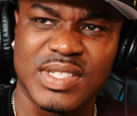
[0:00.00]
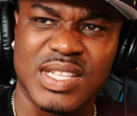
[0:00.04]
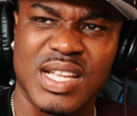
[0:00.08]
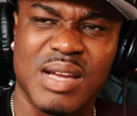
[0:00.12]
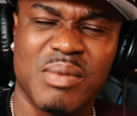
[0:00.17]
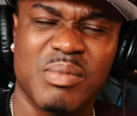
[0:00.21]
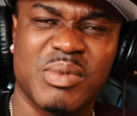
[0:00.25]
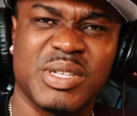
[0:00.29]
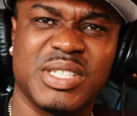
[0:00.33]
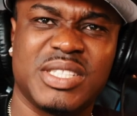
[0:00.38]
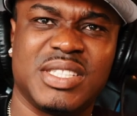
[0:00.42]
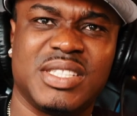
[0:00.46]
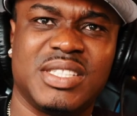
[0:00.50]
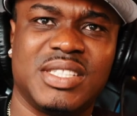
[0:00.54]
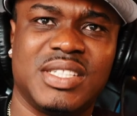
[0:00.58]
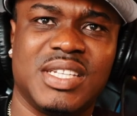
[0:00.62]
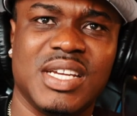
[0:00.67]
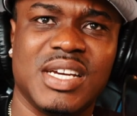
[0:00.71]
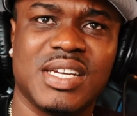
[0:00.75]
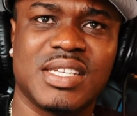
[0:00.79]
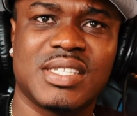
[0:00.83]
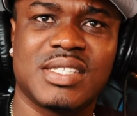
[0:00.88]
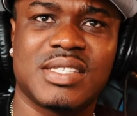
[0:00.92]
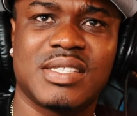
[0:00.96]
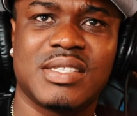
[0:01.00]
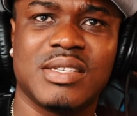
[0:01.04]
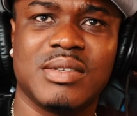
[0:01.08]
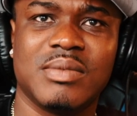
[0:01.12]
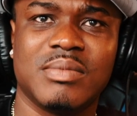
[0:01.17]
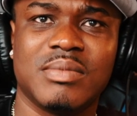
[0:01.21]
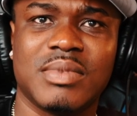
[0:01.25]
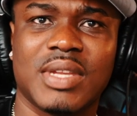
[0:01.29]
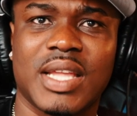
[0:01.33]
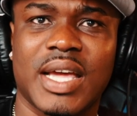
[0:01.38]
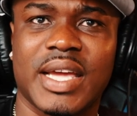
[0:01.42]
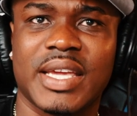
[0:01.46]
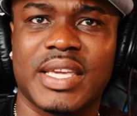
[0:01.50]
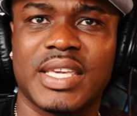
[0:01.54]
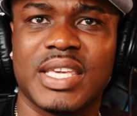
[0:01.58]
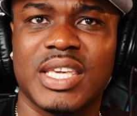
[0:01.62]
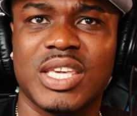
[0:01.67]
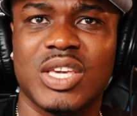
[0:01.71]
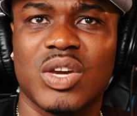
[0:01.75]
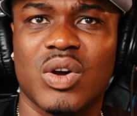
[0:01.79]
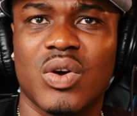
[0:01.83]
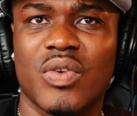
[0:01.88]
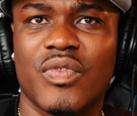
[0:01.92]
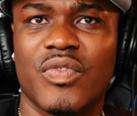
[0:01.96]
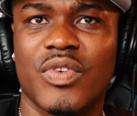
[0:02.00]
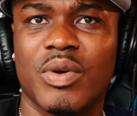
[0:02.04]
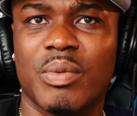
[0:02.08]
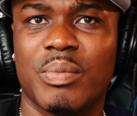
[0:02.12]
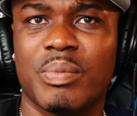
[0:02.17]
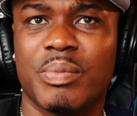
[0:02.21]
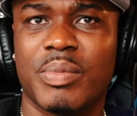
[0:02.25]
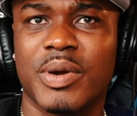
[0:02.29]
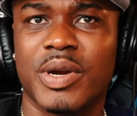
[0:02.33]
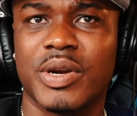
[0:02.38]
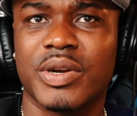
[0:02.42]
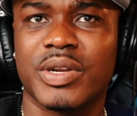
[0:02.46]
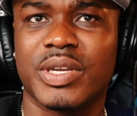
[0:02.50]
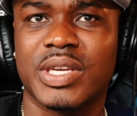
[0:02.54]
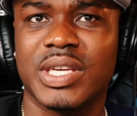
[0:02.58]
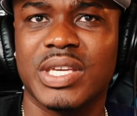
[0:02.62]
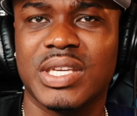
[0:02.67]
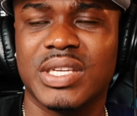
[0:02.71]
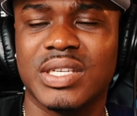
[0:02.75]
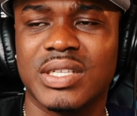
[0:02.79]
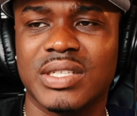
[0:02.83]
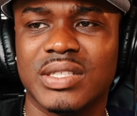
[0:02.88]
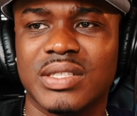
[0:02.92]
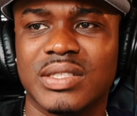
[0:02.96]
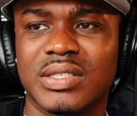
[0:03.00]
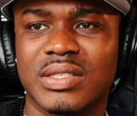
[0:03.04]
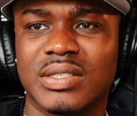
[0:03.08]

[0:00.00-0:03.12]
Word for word: I'ma dust them like Heo for Perky.